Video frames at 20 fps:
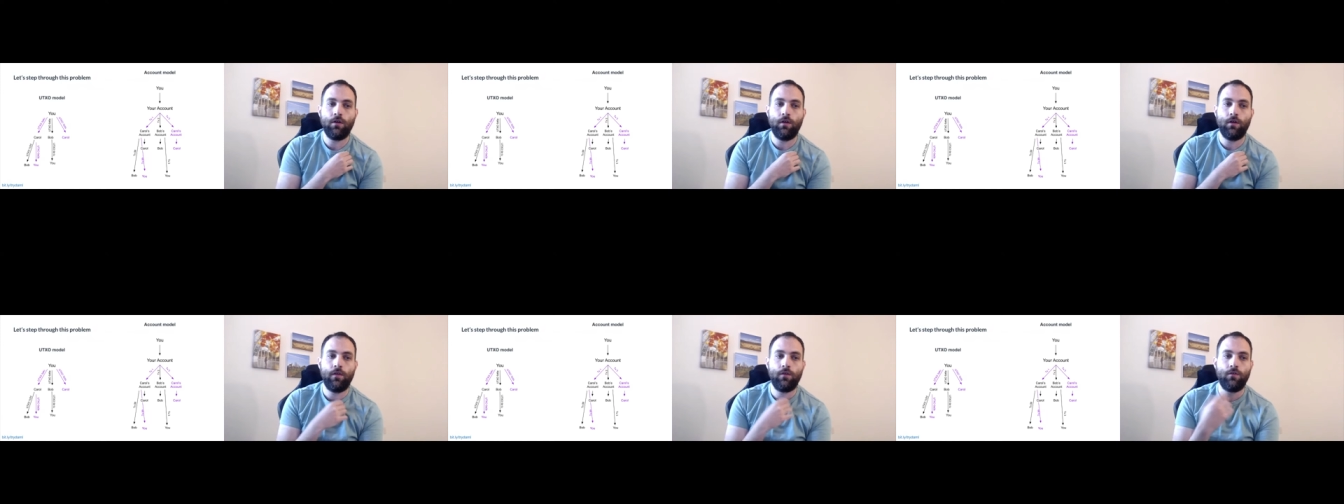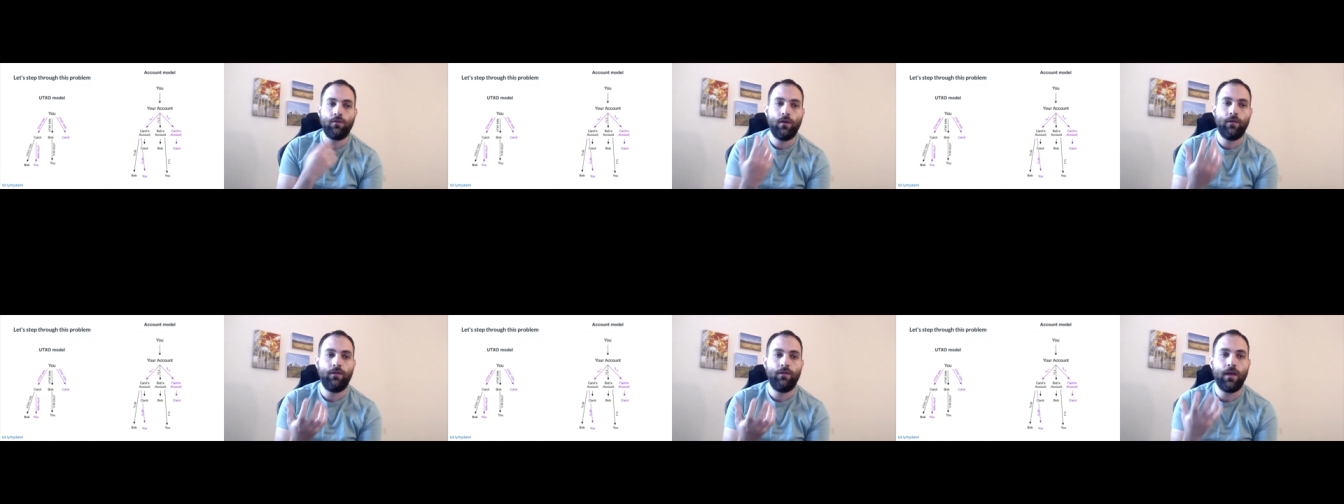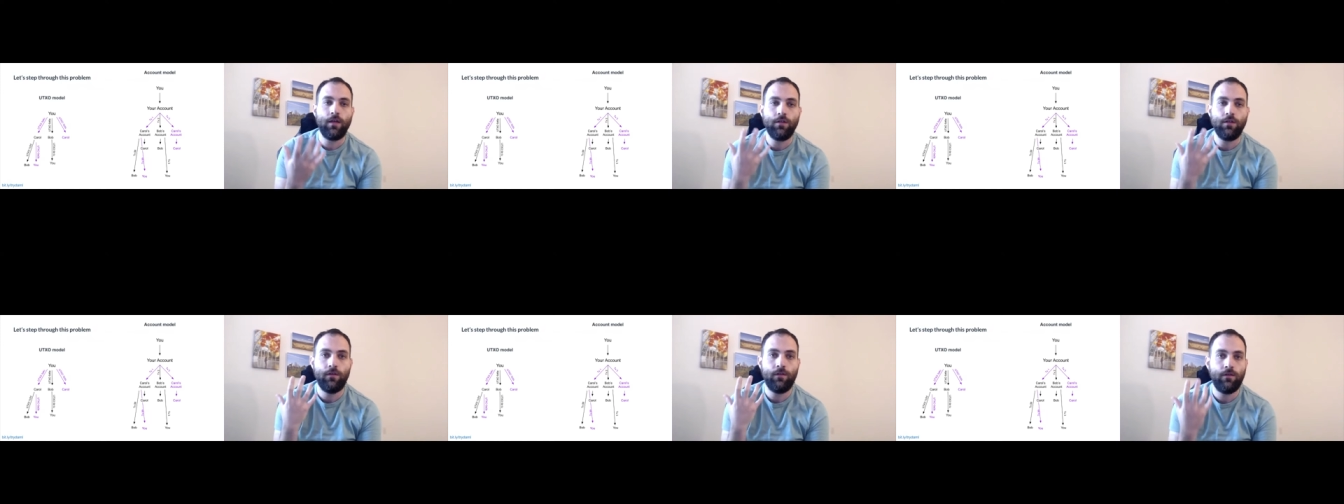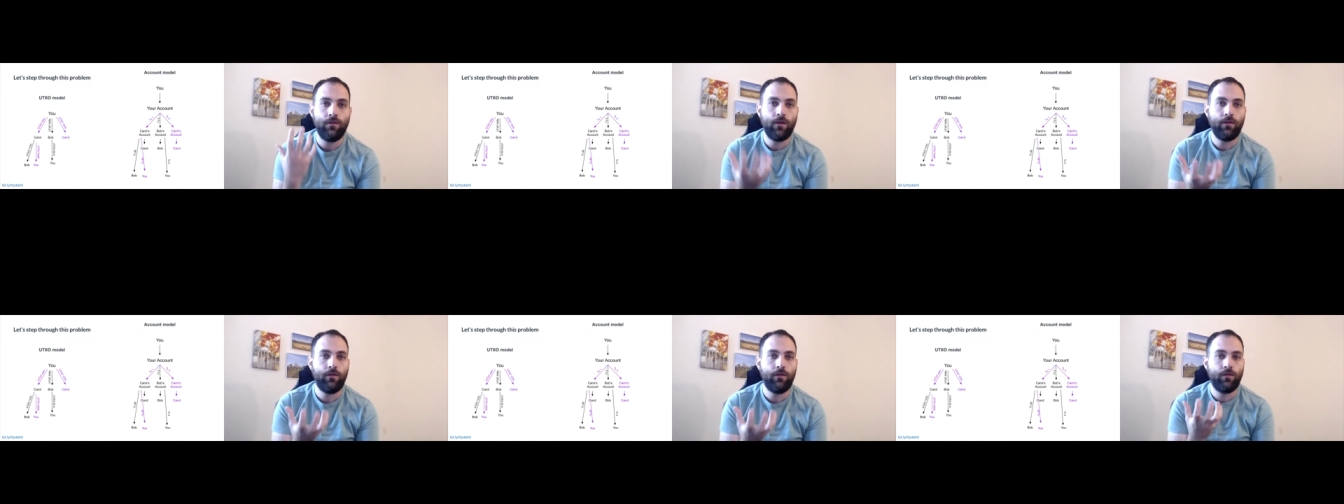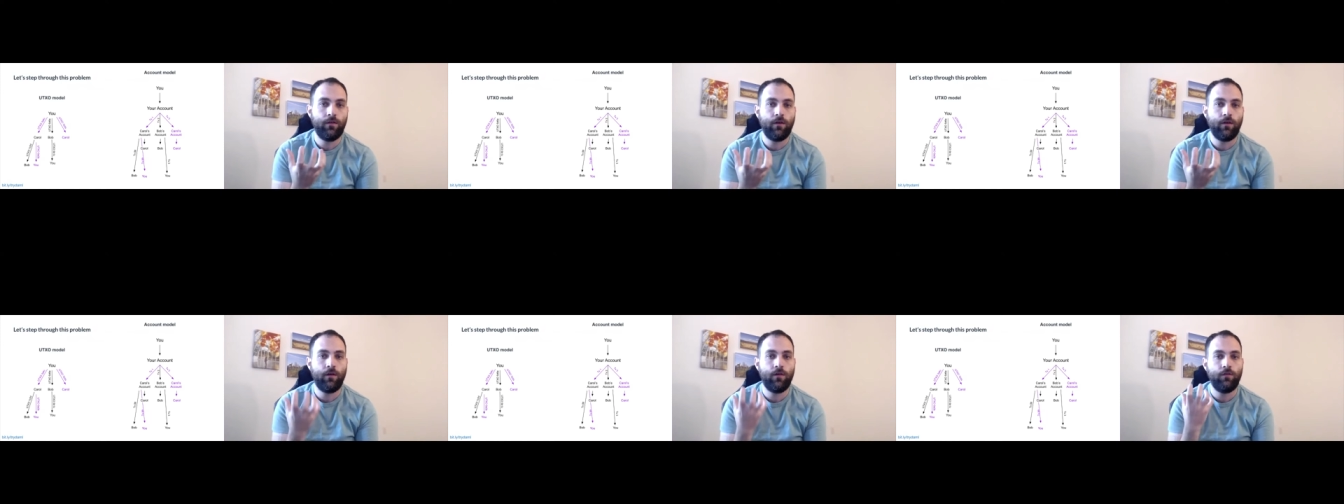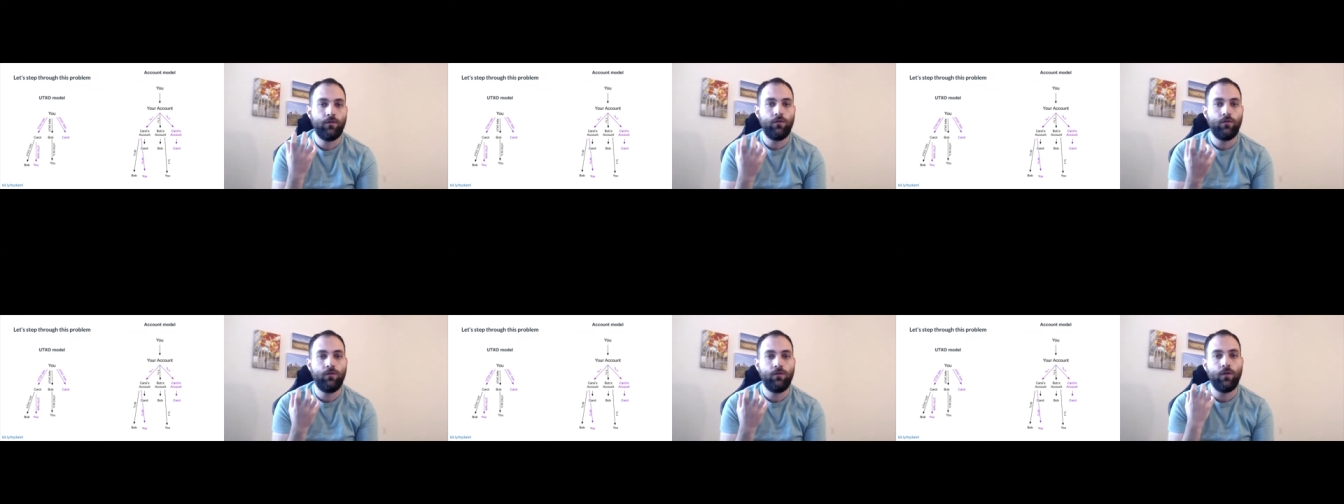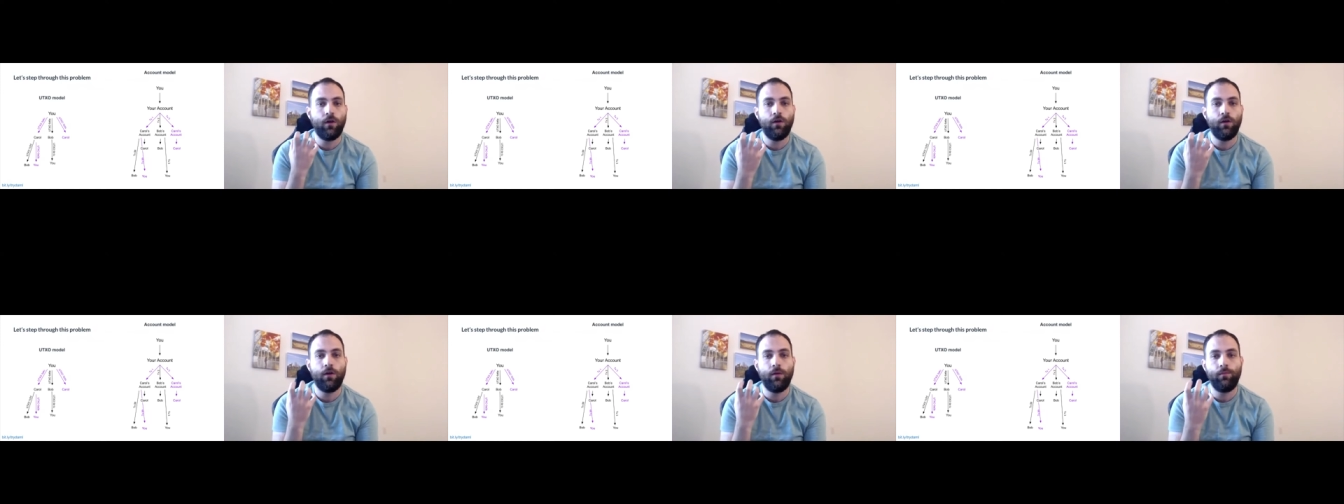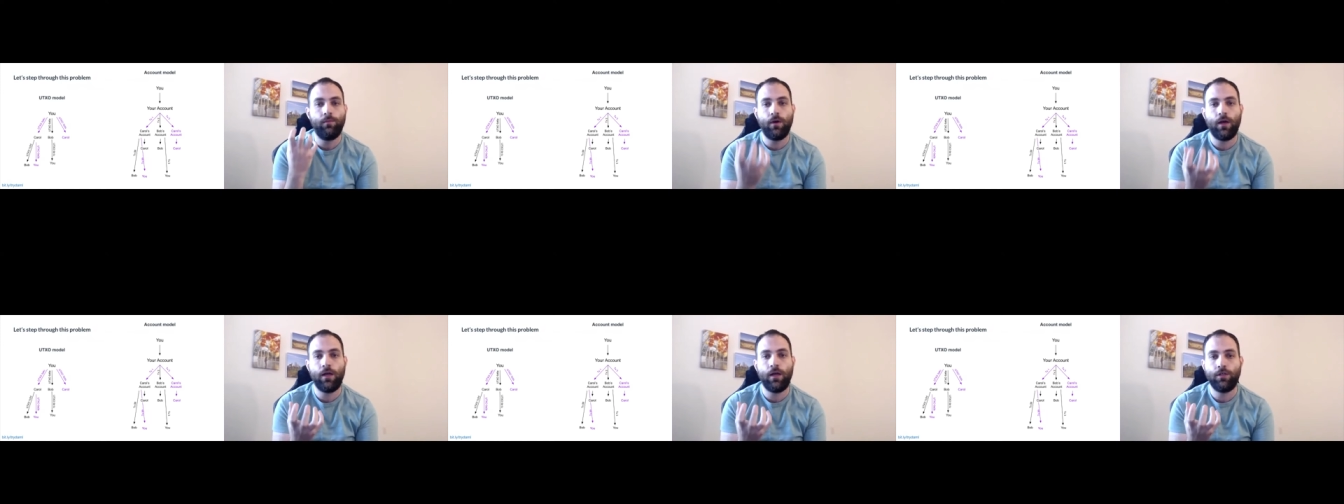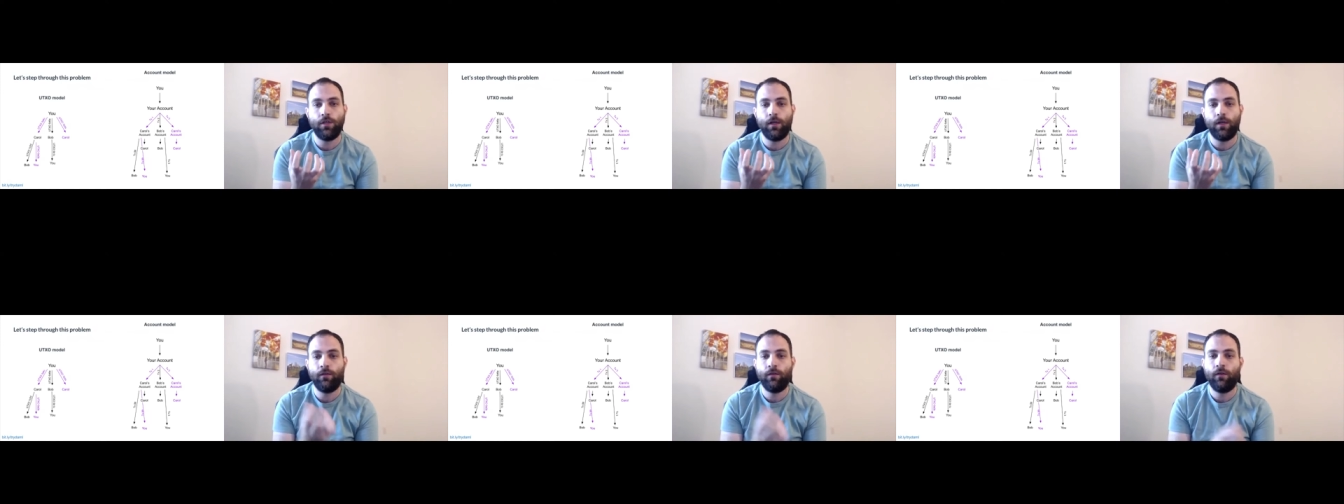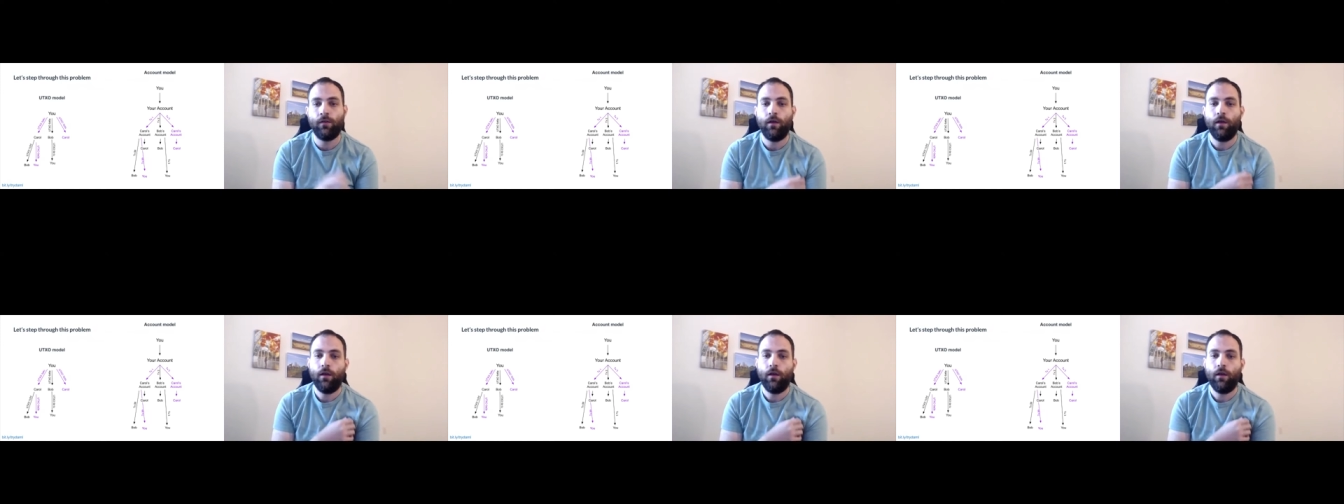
and the transactions necessary to start a project.